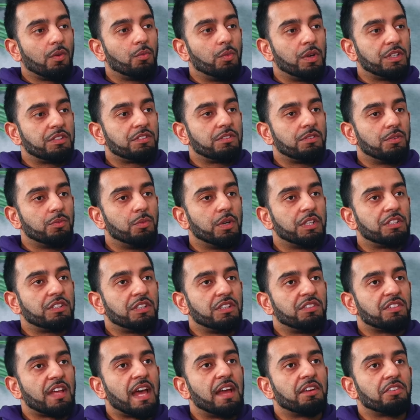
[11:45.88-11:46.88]
Which which
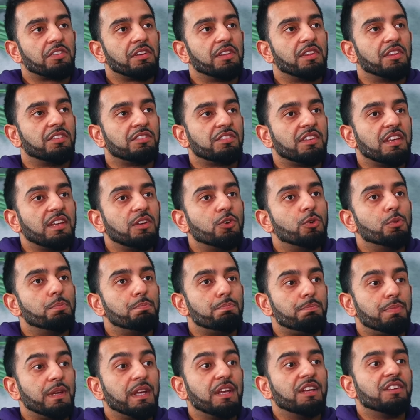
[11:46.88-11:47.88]
is actually the single
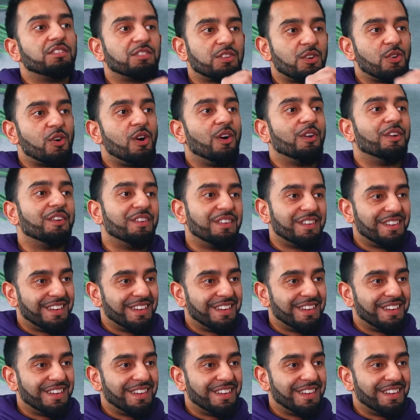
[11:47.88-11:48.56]
biggest con